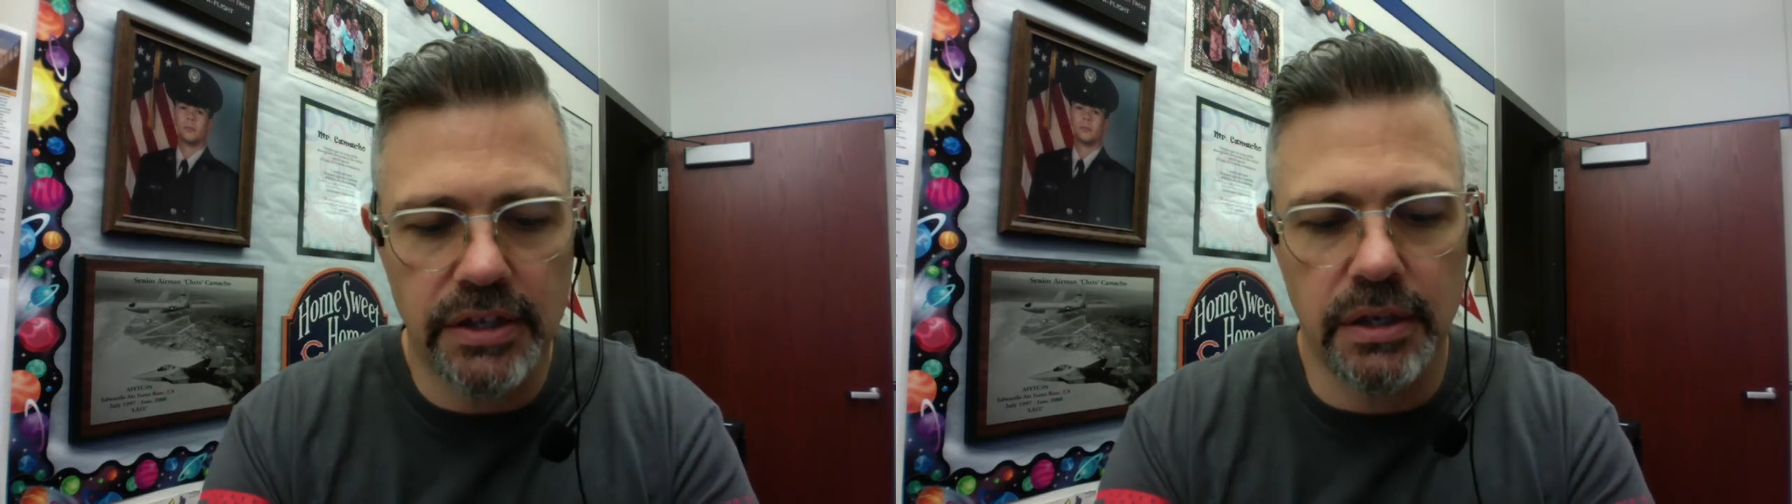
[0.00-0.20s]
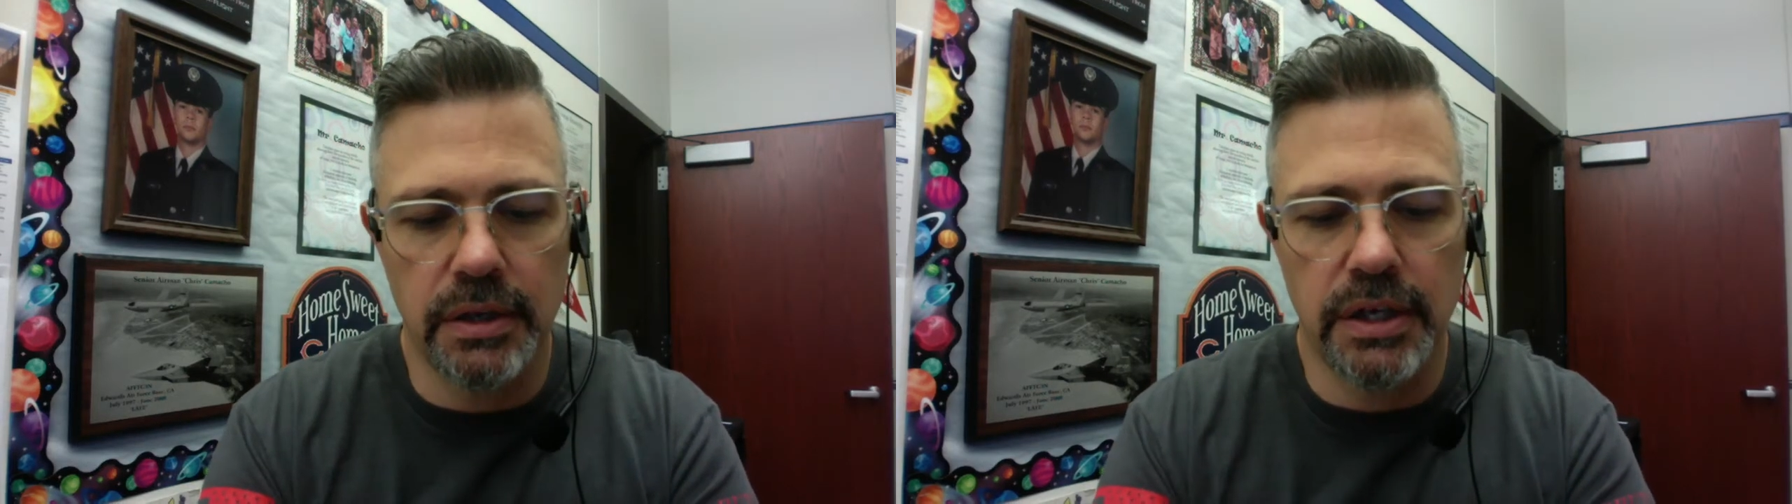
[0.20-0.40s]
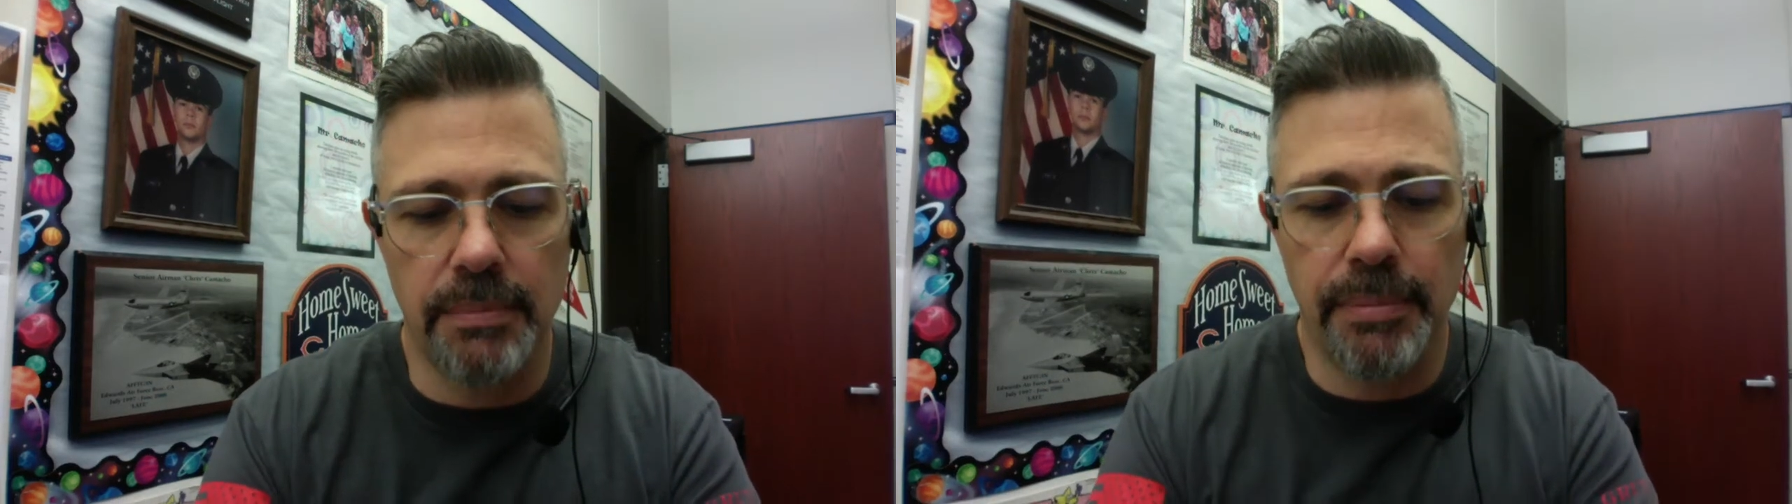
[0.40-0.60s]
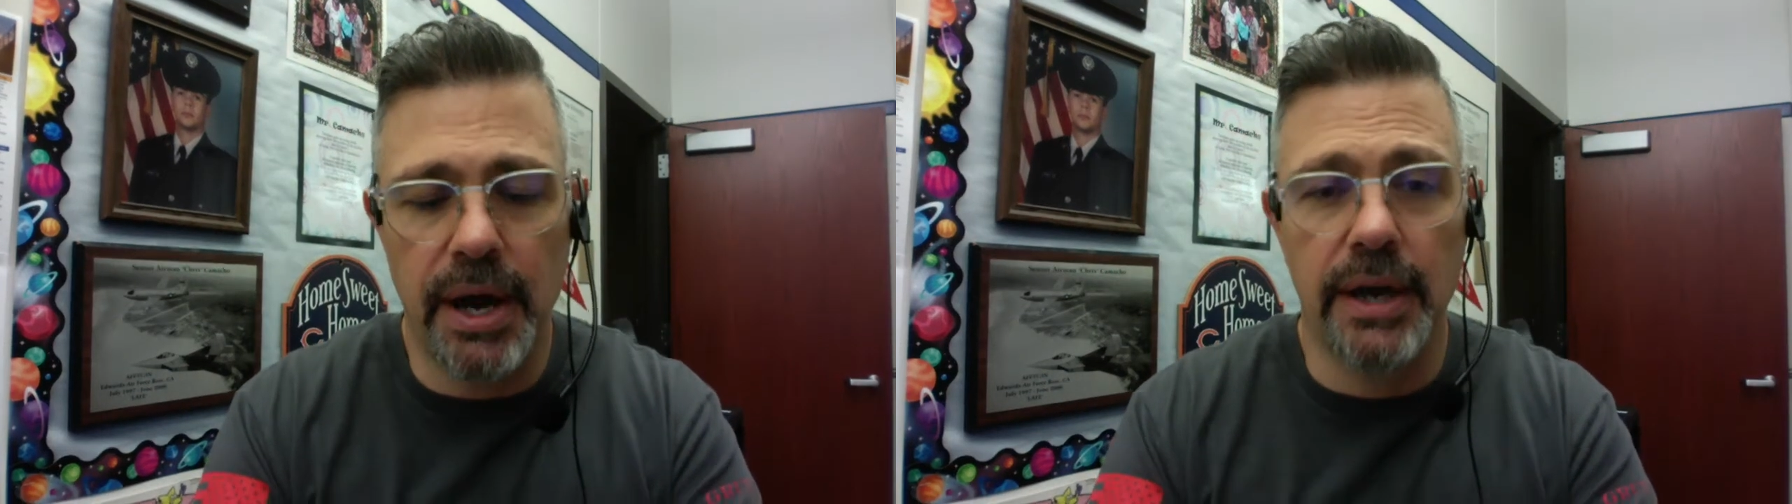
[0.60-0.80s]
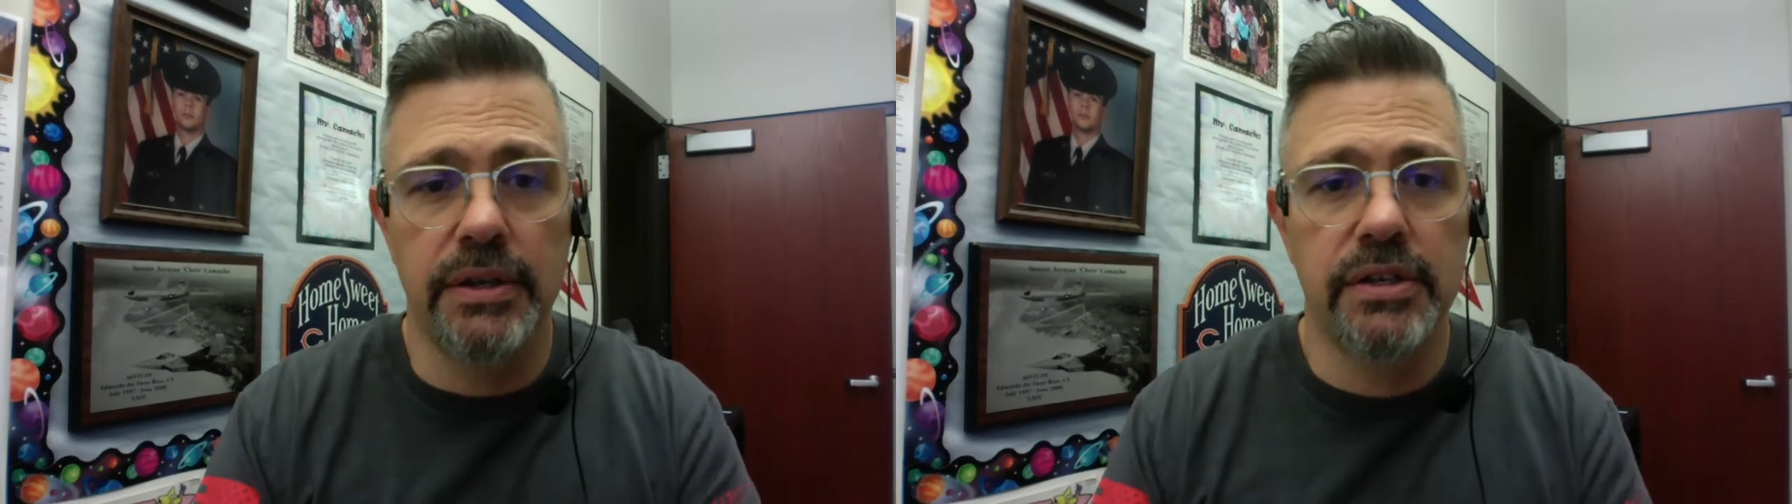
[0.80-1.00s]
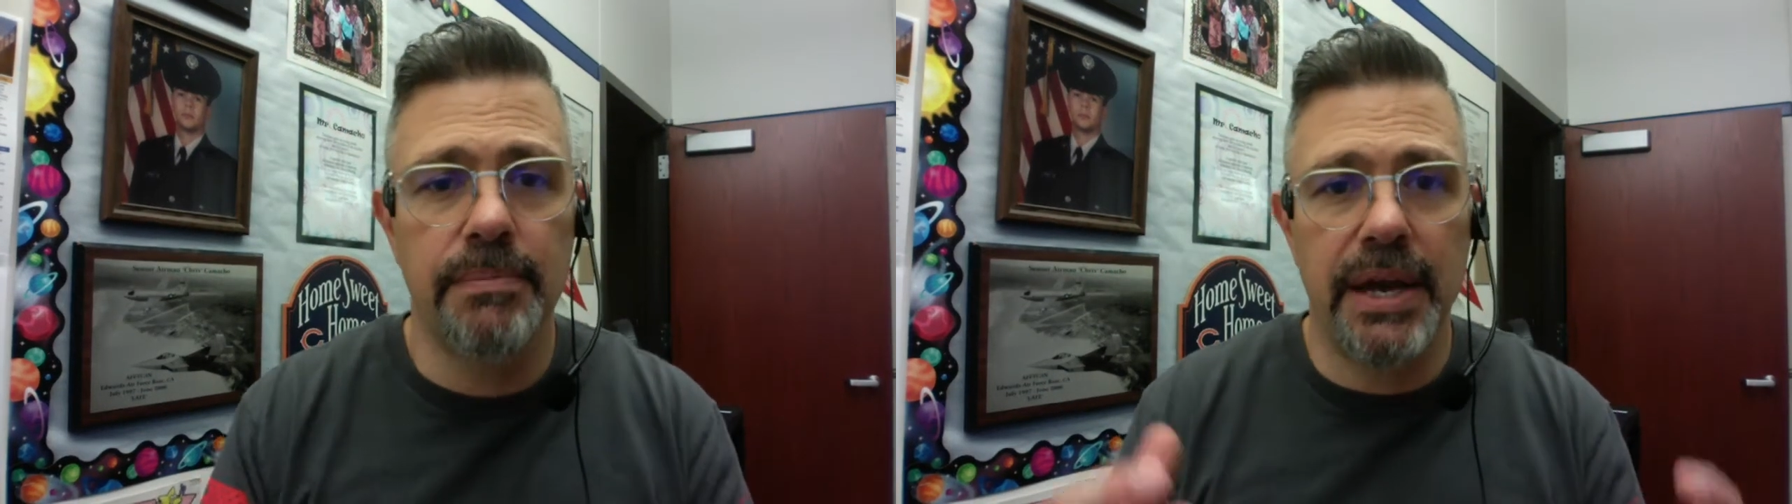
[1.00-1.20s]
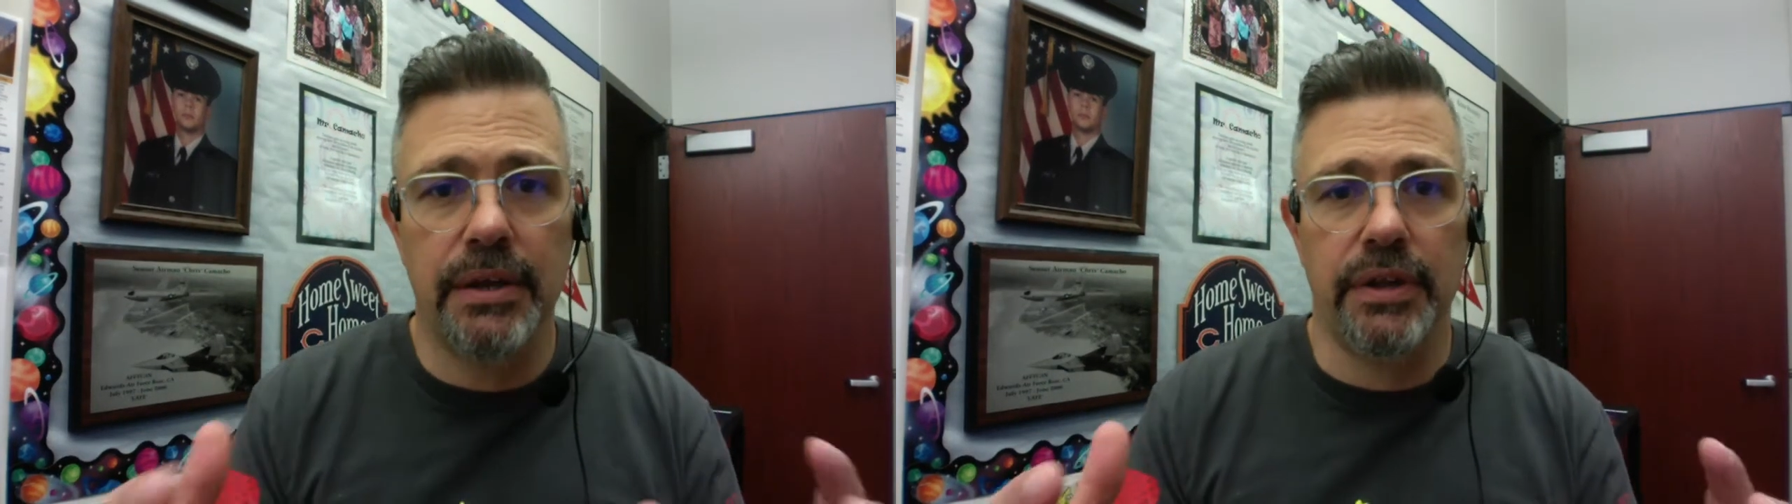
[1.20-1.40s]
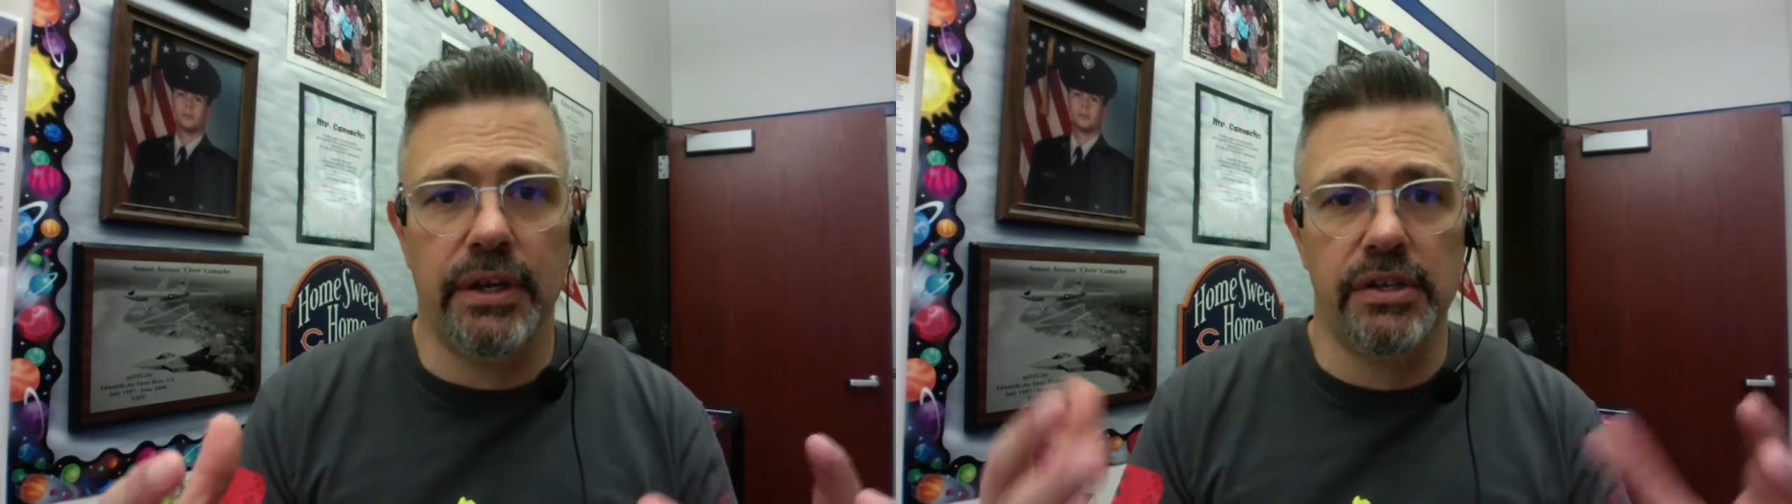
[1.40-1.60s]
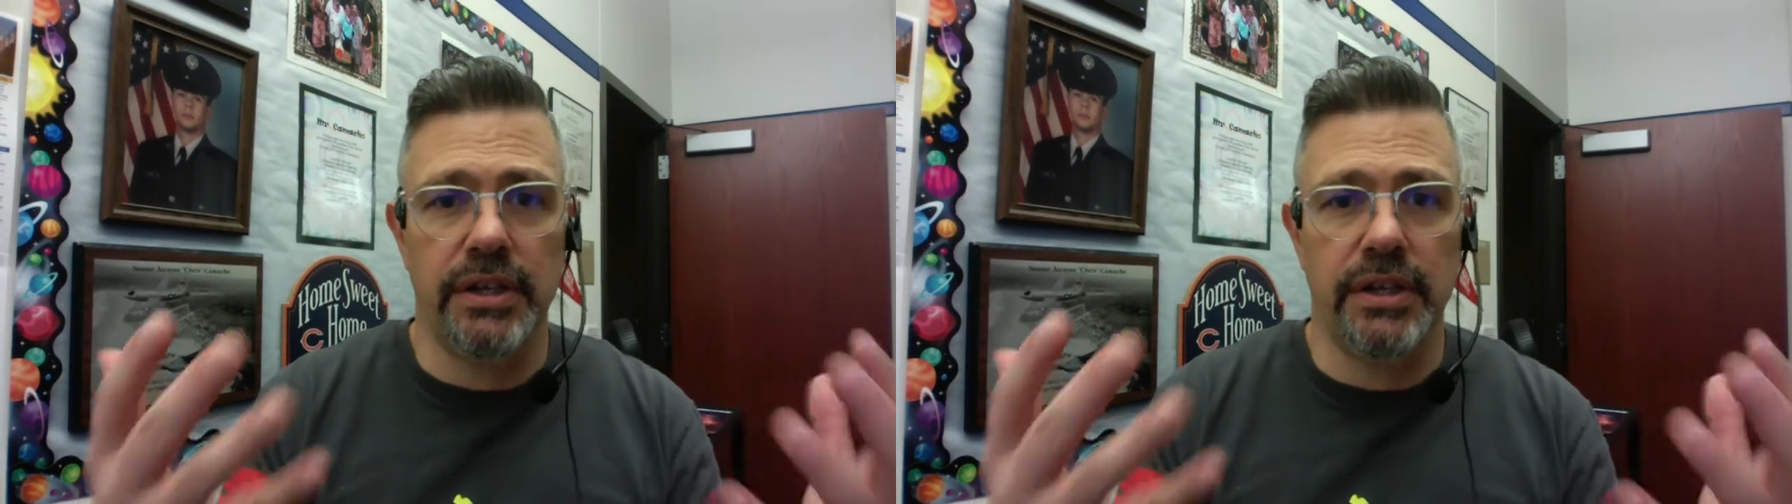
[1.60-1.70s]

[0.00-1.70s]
to combine to make things,